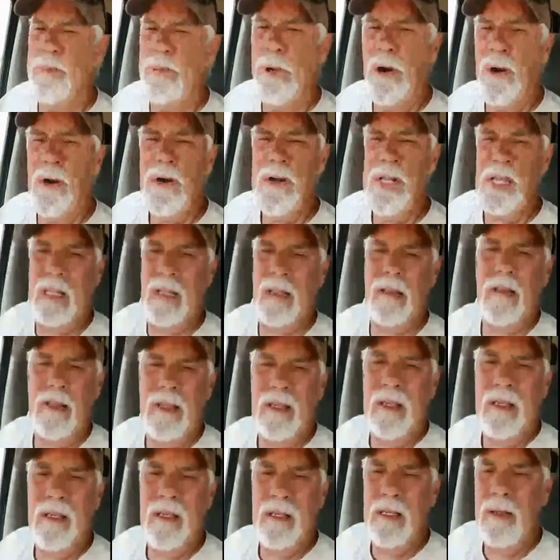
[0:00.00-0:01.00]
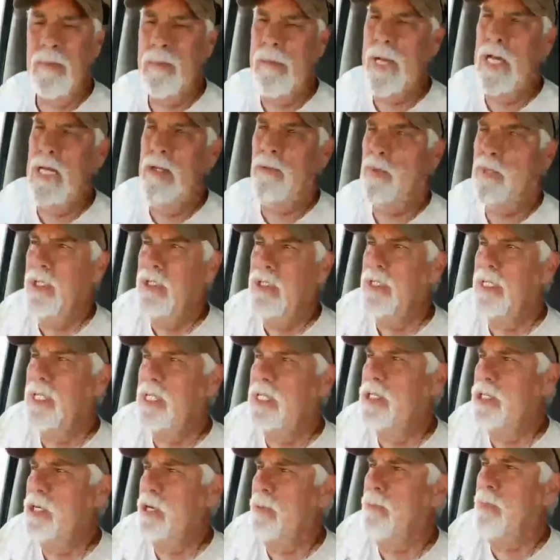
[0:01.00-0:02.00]
party? Come on, where's the
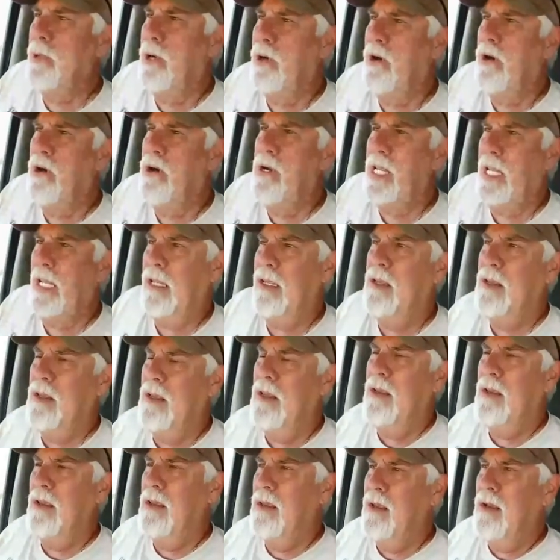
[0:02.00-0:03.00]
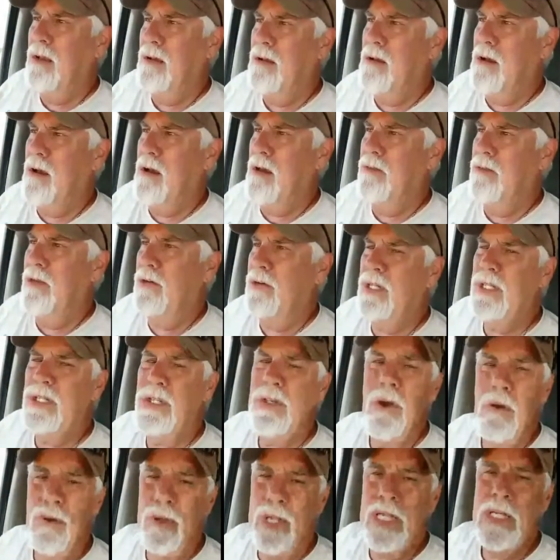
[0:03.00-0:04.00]
injured party? There is
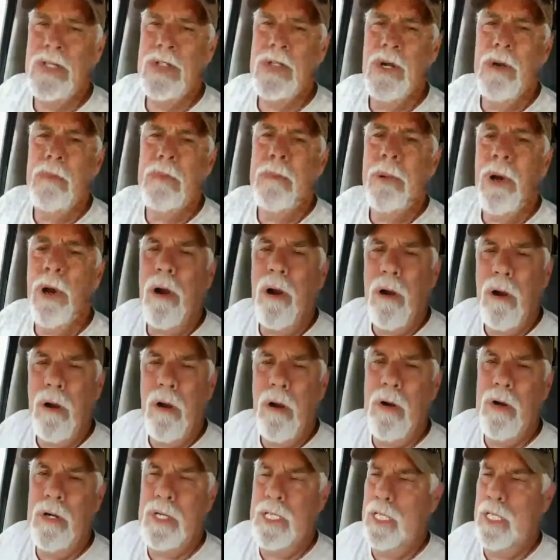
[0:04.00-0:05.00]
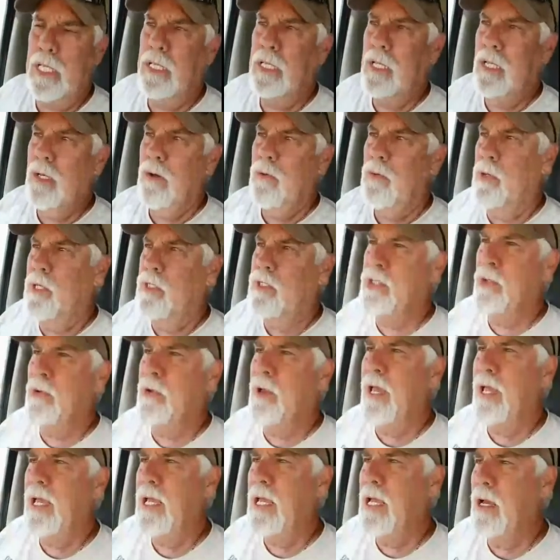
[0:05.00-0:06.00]
no injured party. What you
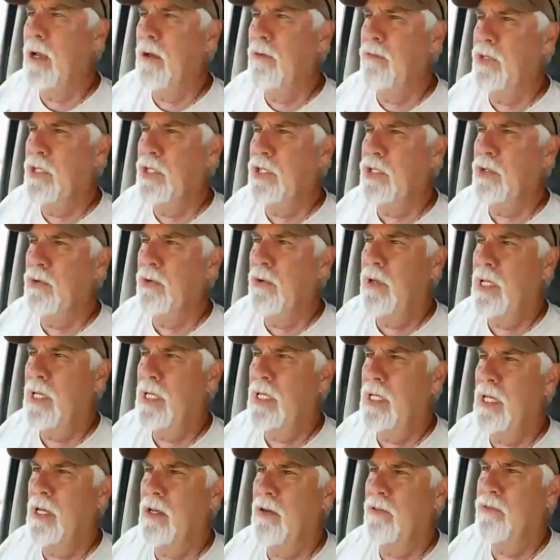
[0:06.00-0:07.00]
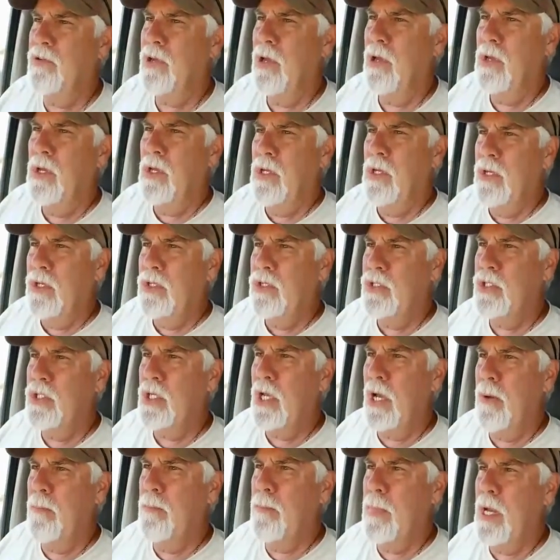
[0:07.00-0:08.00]
have is you have
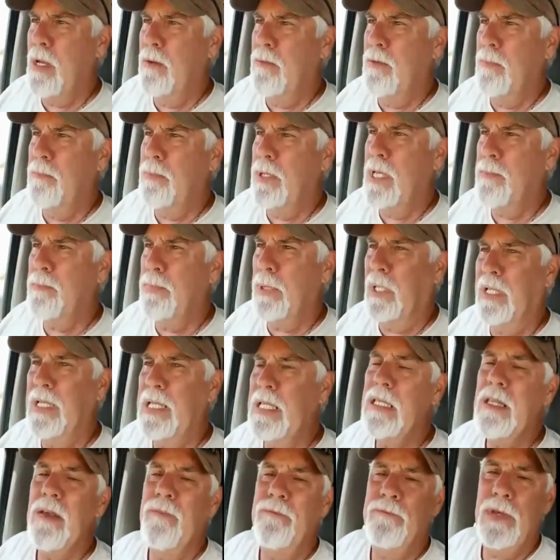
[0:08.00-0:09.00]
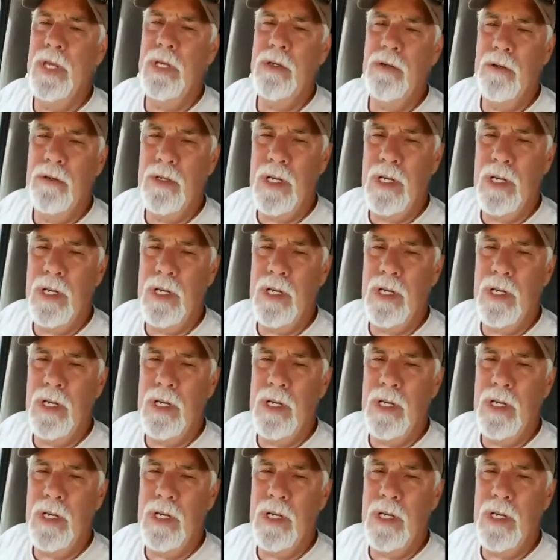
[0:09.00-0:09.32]
some people in the federal